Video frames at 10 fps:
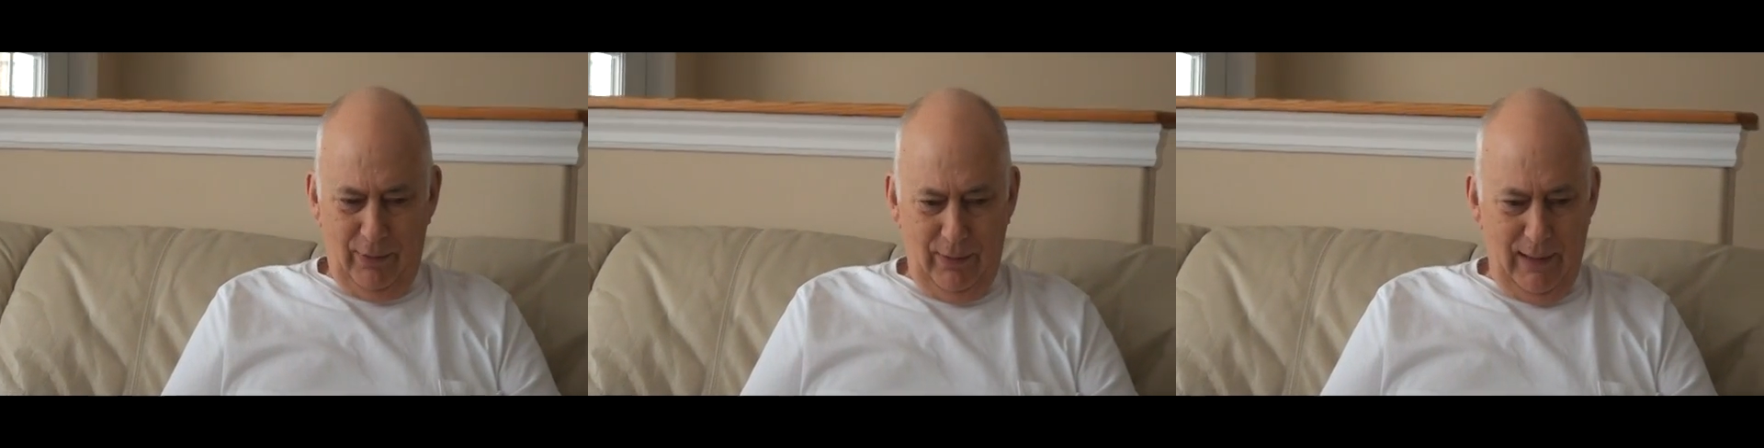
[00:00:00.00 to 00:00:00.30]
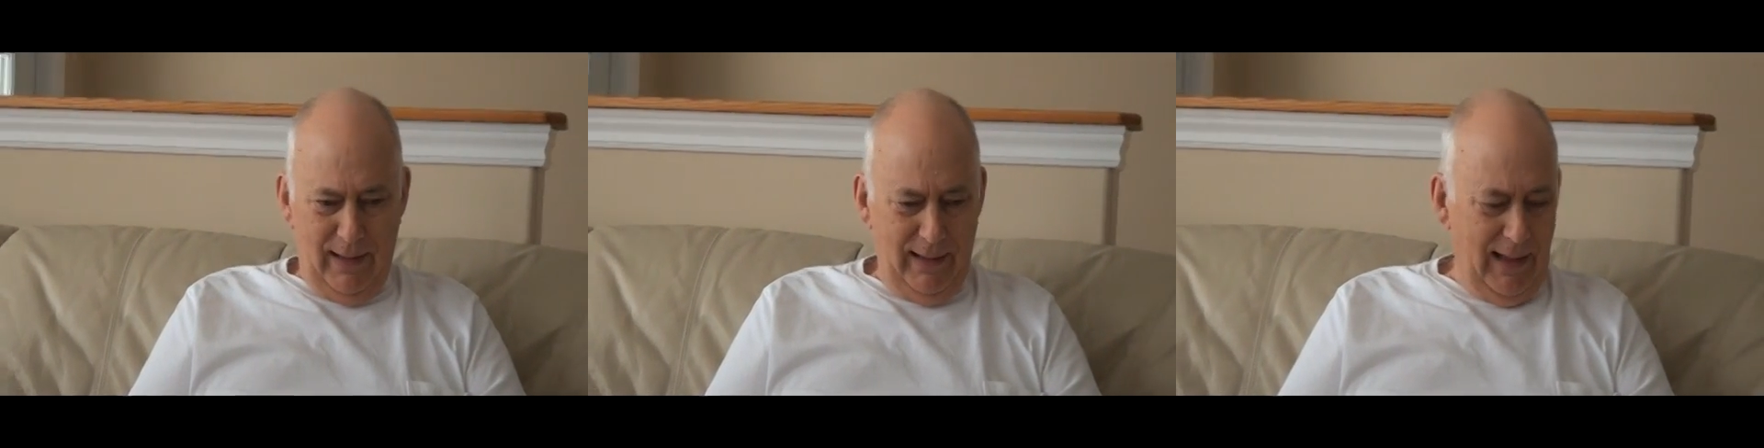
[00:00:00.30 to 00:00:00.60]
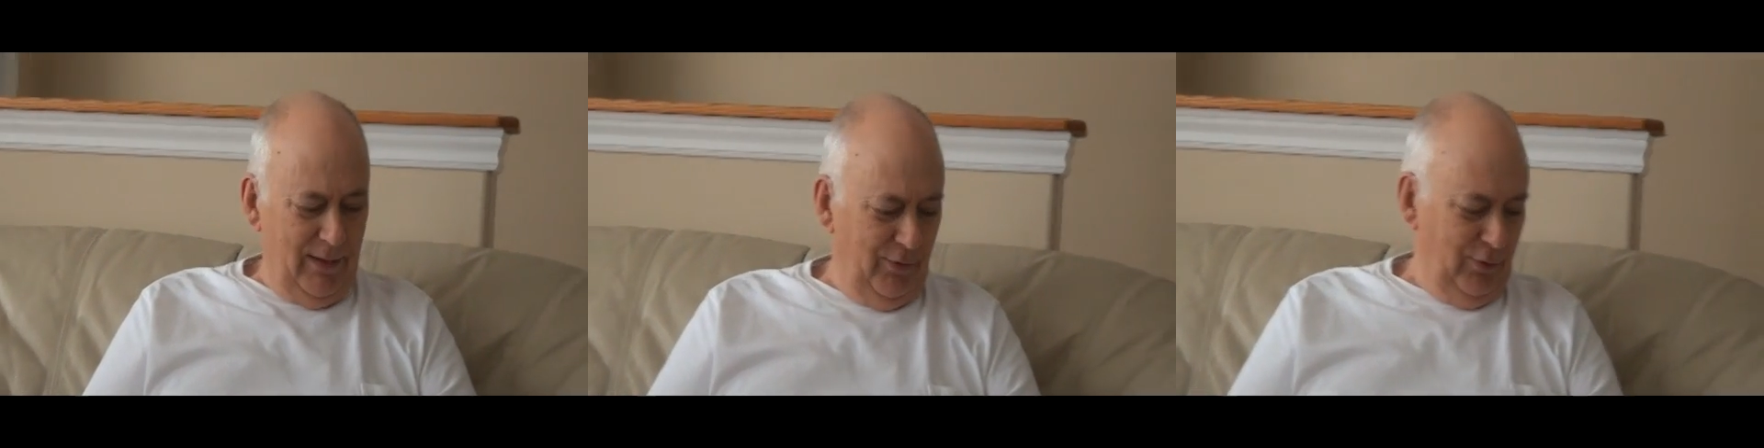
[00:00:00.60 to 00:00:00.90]
and the
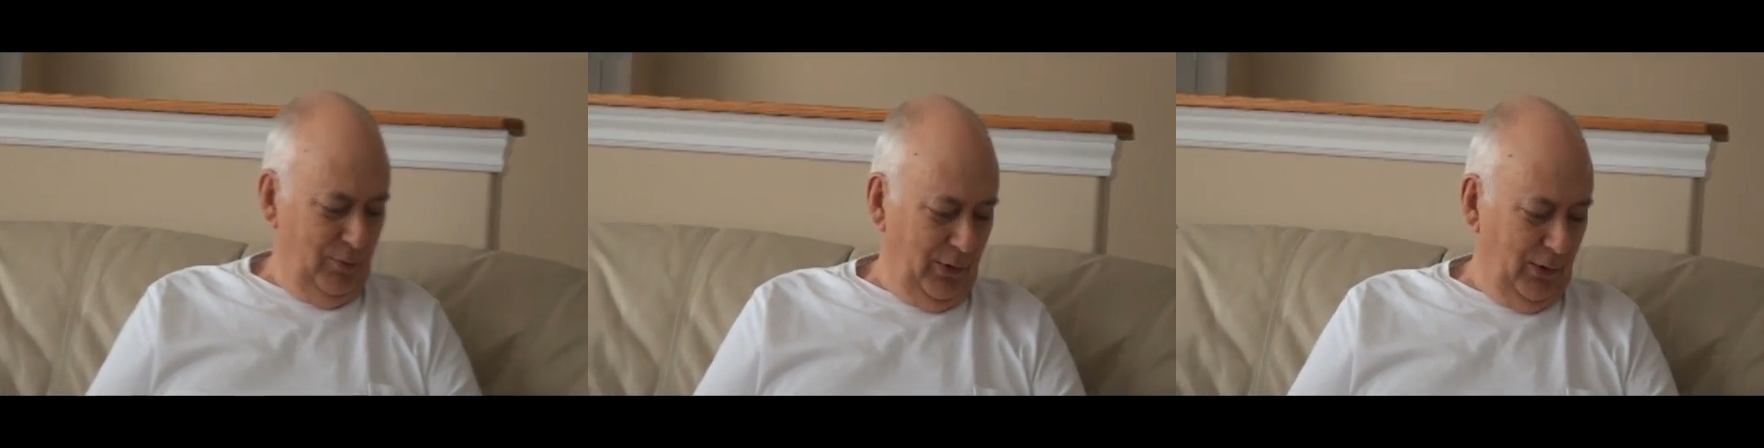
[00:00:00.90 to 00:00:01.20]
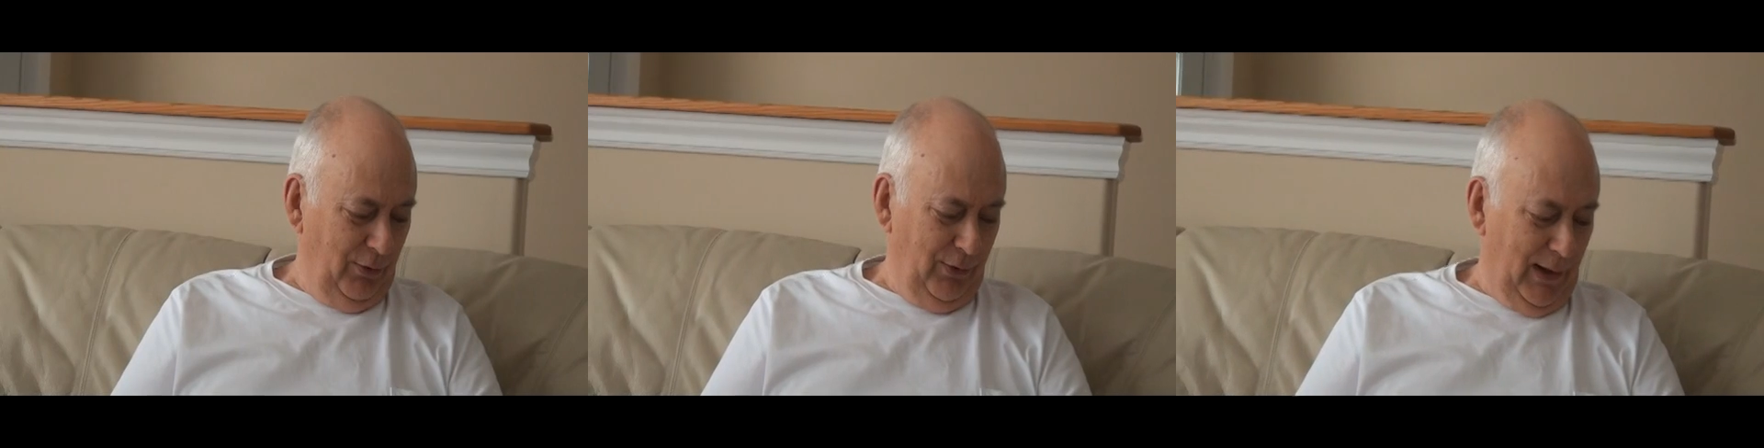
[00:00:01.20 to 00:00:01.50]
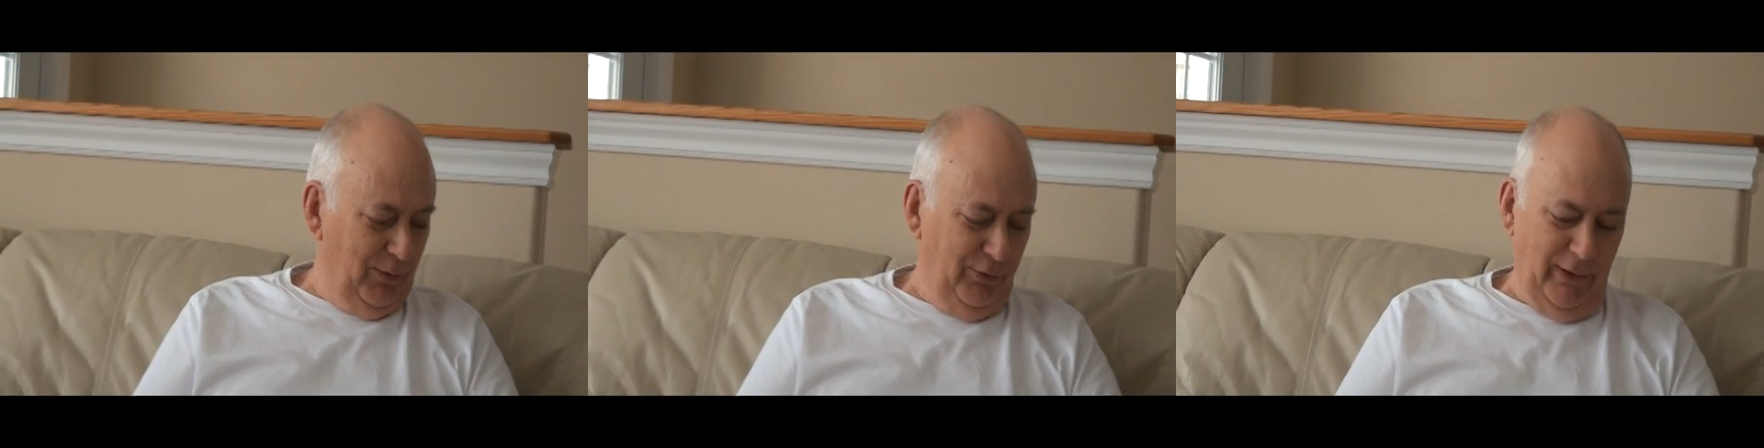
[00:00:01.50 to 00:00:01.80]
anti-androgen pills,
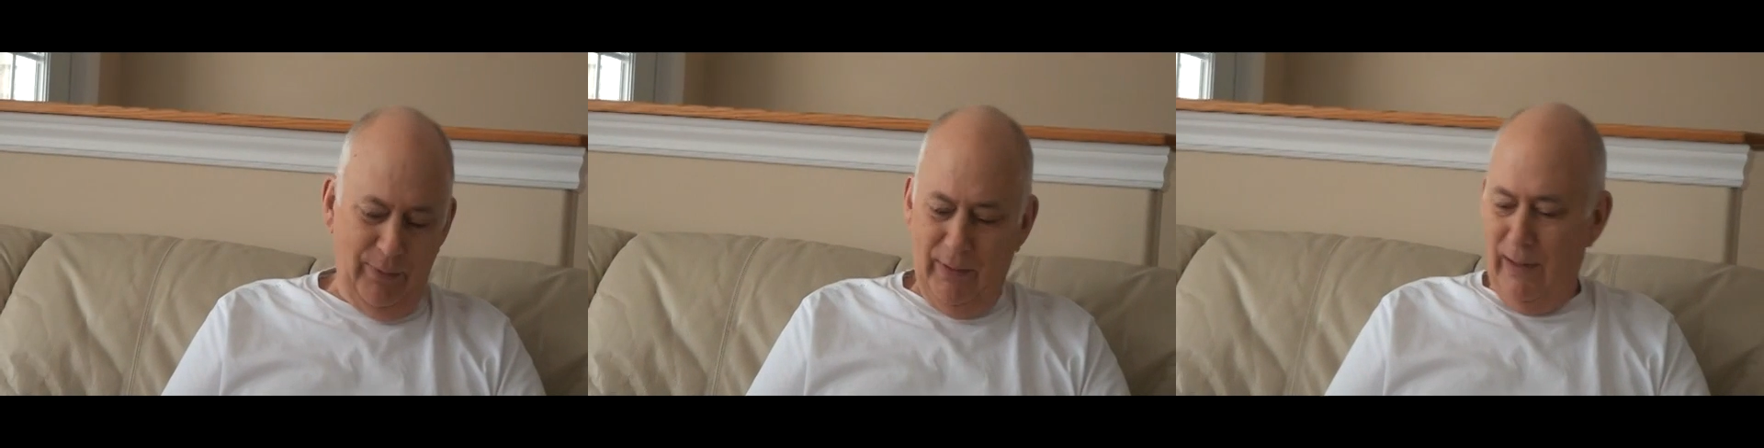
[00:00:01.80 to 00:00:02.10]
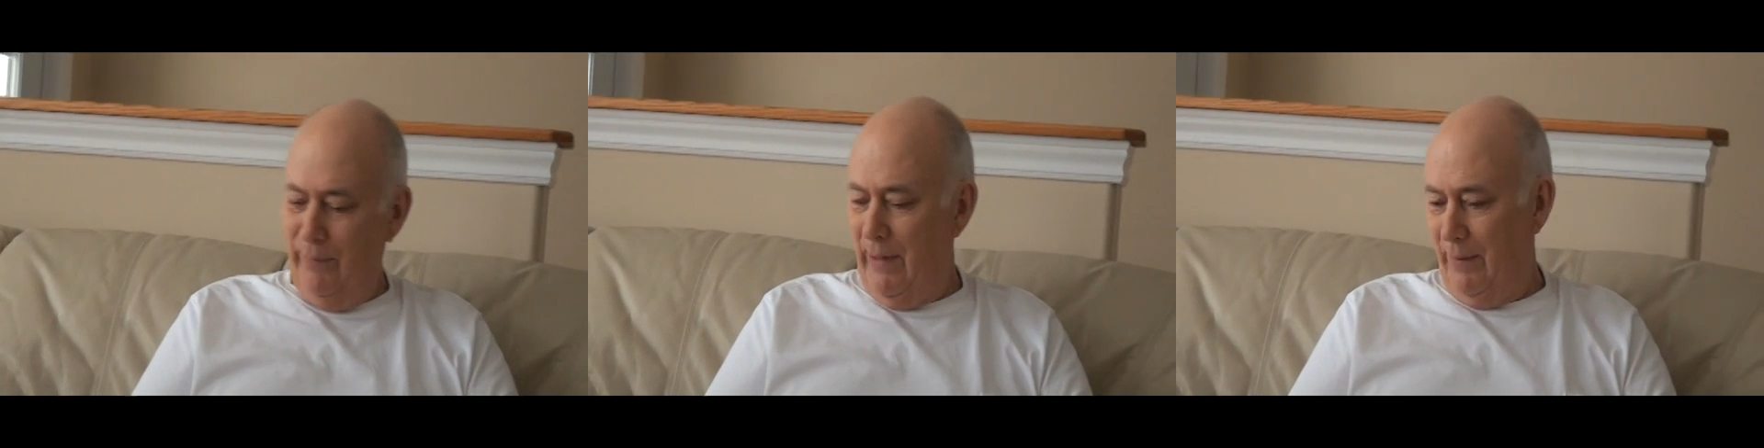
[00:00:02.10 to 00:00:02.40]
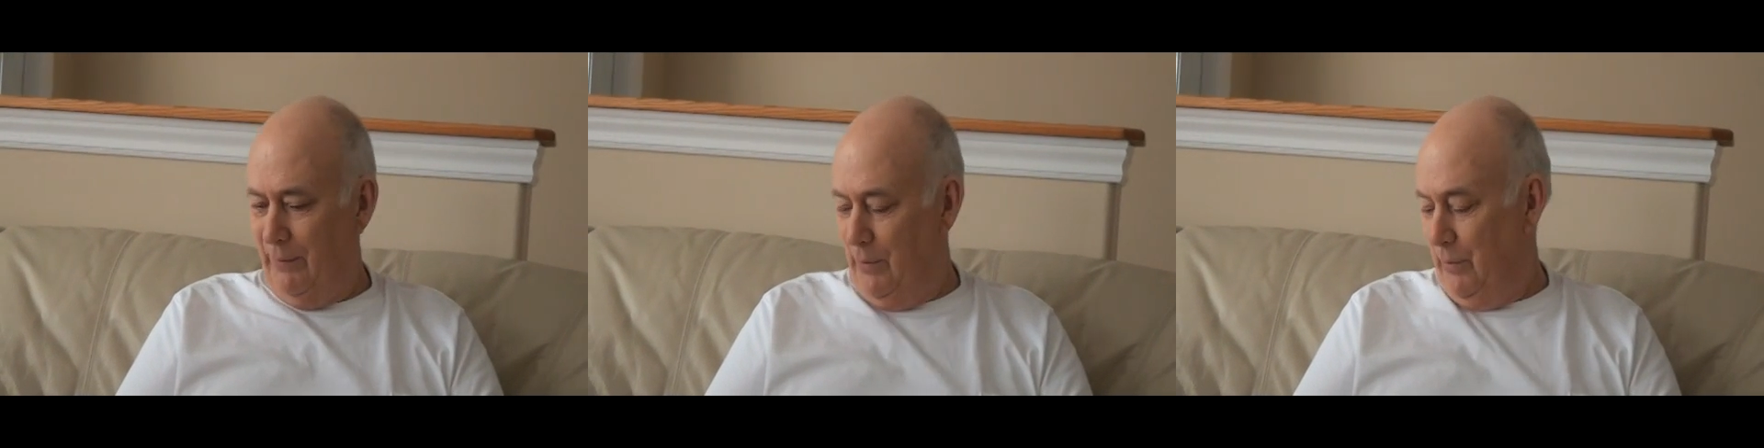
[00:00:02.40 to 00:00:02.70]
I was sleeping every
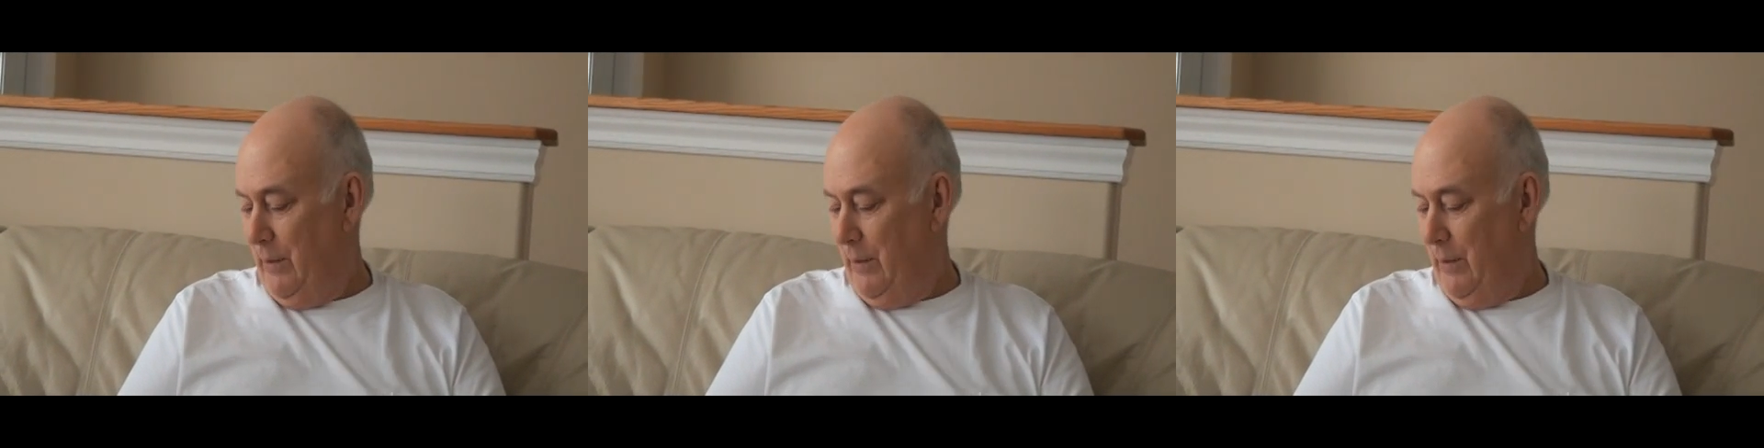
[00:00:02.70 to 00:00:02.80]
afternoon.